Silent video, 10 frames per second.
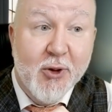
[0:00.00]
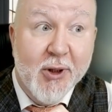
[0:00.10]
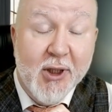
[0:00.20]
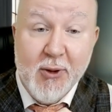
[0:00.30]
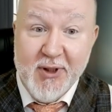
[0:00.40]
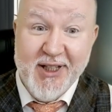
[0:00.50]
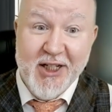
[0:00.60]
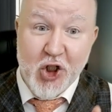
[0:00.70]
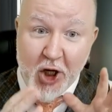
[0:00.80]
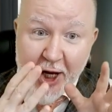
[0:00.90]
to accuse the
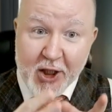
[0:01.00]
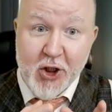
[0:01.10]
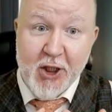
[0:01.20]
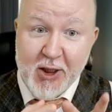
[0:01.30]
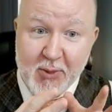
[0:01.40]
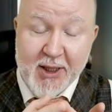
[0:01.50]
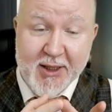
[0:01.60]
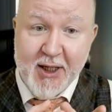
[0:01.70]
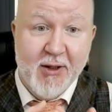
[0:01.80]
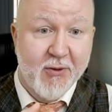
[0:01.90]
judge
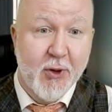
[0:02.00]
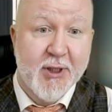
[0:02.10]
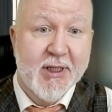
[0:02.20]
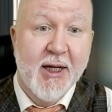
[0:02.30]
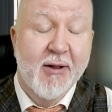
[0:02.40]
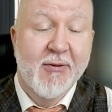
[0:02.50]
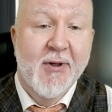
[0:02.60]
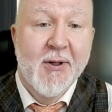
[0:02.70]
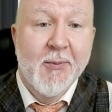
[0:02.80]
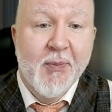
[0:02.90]
himself or herself
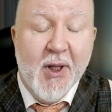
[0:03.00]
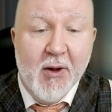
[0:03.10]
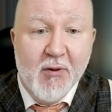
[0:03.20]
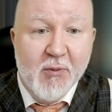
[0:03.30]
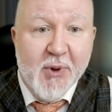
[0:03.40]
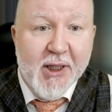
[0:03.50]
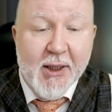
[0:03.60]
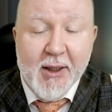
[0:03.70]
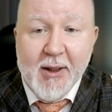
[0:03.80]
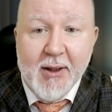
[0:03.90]
of
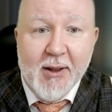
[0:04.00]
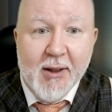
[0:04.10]
being